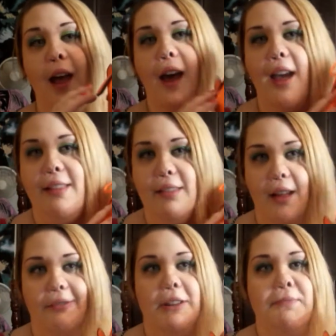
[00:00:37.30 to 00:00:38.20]
I
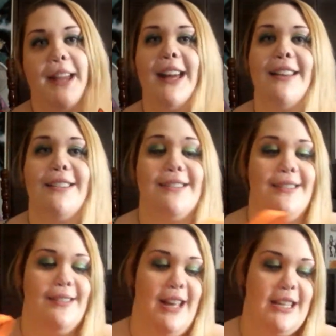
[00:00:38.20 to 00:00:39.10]
love it because
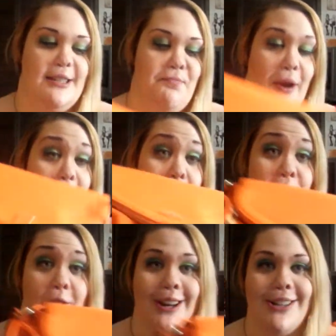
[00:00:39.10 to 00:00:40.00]
it's bright
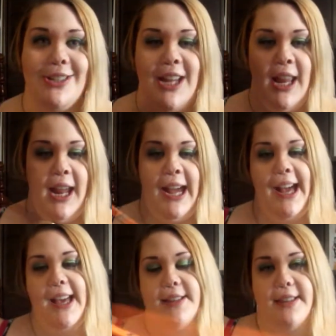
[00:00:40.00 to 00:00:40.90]
orange and it
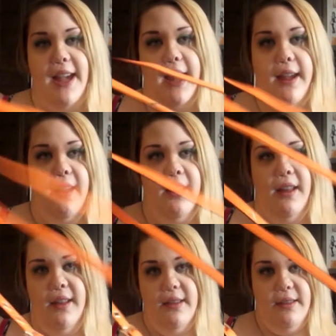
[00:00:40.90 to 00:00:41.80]
has like
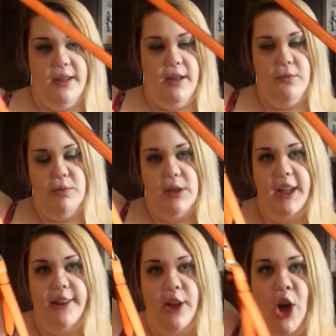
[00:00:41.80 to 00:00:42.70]
the
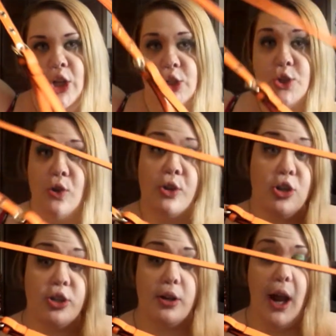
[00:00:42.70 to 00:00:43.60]
really long shoulder
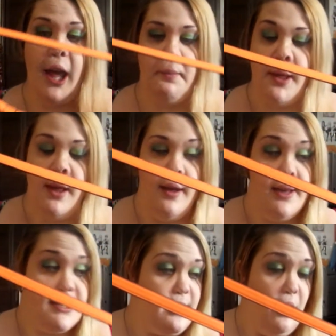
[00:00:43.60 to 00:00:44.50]
strap
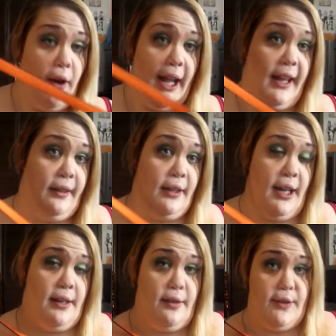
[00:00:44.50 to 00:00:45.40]
so I can
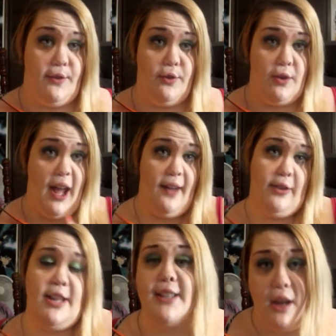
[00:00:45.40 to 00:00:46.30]
kind of have it
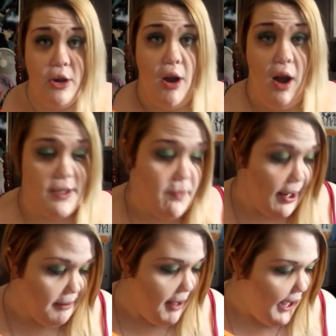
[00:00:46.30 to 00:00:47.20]
as a
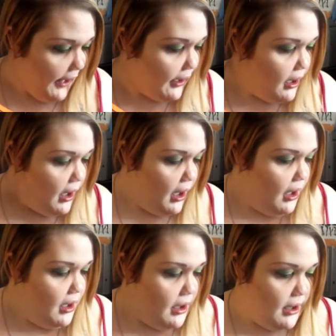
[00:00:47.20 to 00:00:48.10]
crossbody bag.
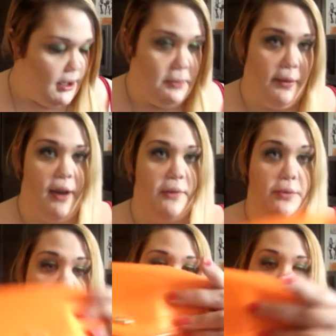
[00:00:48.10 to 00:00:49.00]
Um, I
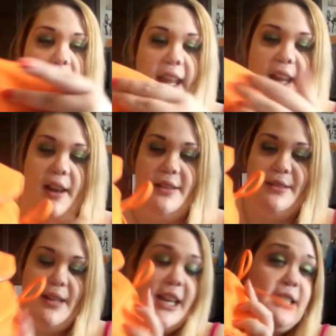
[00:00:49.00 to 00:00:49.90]
really like it. It's
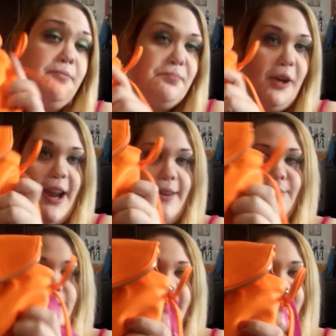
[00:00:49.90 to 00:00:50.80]
nice and bright
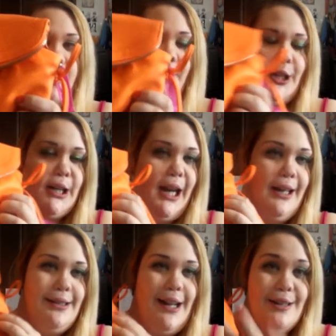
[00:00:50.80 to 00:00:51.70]
for the summer
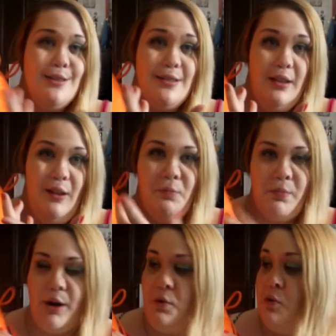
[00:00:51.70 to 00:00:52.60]
and I just love
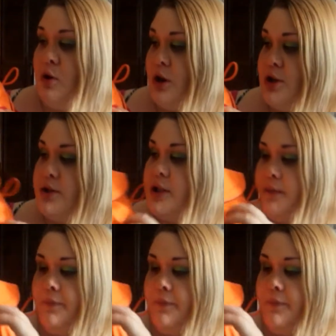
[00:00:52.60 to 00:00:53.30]
bright orange